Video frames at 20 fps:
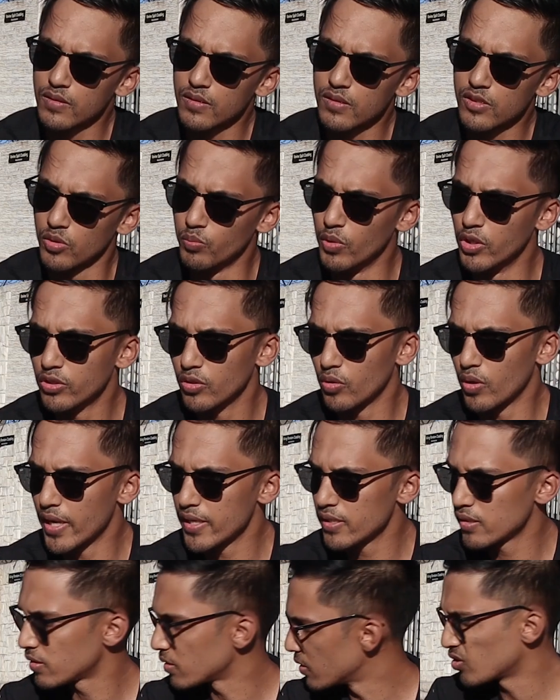So motor
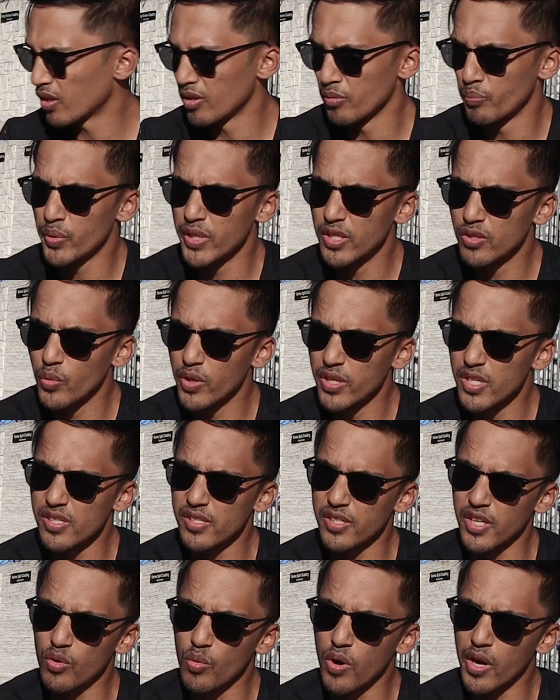wise, it's got a B20
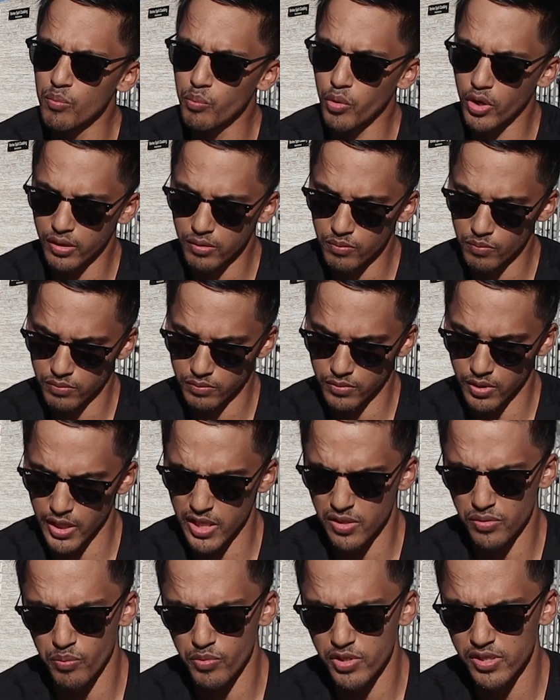Z1 bottom,
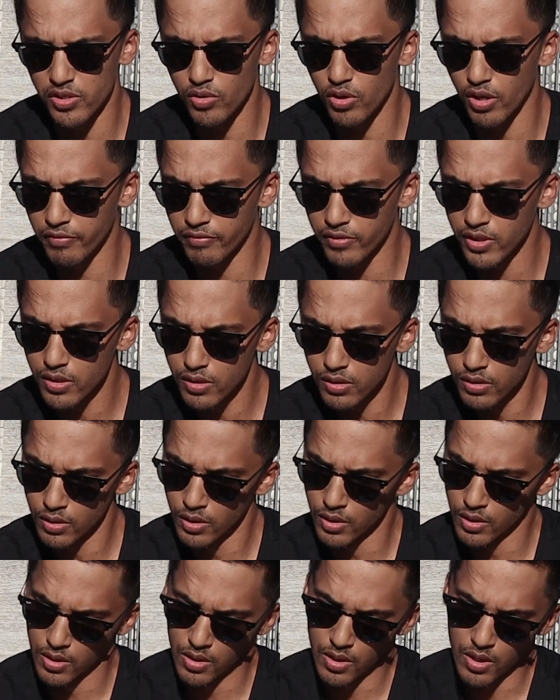it's from the CRV,
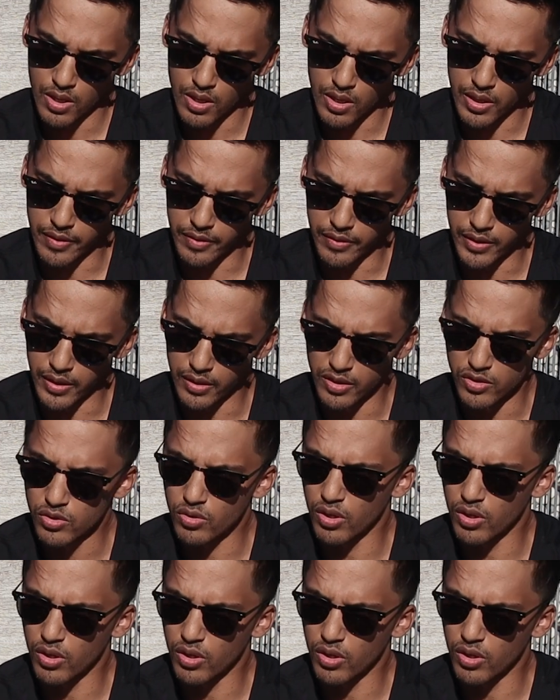and then it's